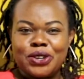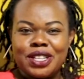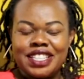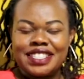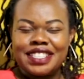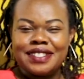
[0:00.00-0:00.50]
all
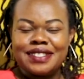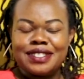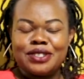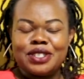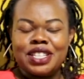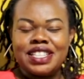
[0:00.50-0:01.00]
the skills
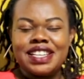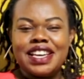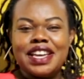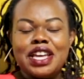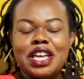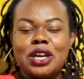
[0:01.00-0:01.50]
you need.
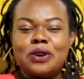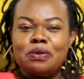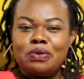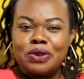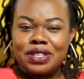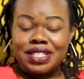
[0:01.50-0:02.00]

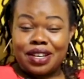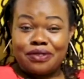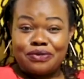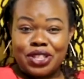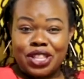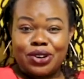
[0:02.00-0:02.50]
Equip yourself
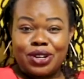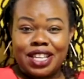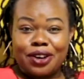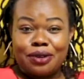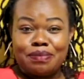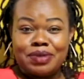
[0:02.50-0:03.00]
with all the
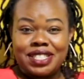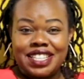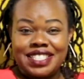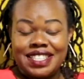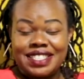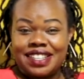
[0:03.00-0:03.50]

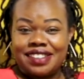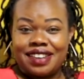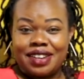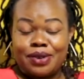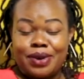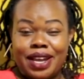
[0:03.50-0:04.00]
competencies that are
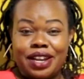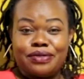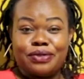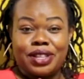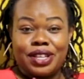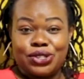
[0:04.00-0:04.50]
required
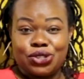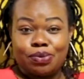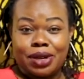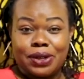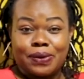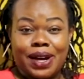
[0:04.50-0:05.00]
for the job
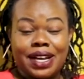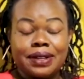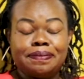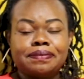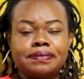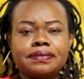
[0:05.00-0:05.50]
at work,
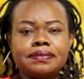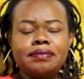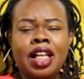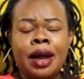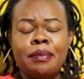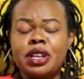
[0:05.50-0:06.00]

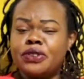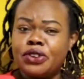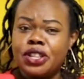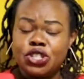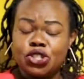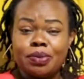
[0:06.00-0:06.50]
for
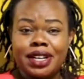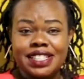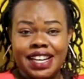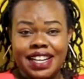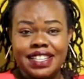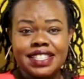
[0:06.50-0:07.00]
the job at
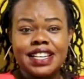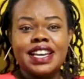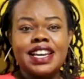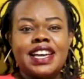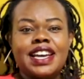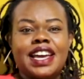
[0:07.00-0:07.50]
hand.
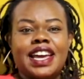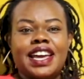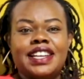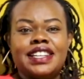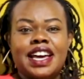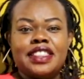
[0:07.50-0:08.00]

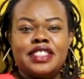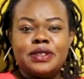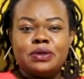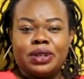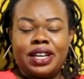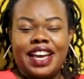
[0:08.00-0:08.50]
And this
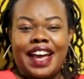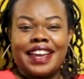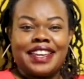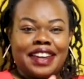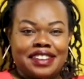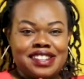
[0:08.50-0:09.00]
way,
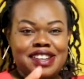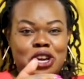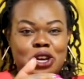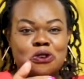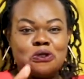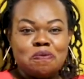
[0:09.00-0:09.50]
again,
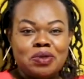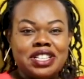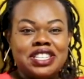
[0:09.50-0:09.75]
you'll be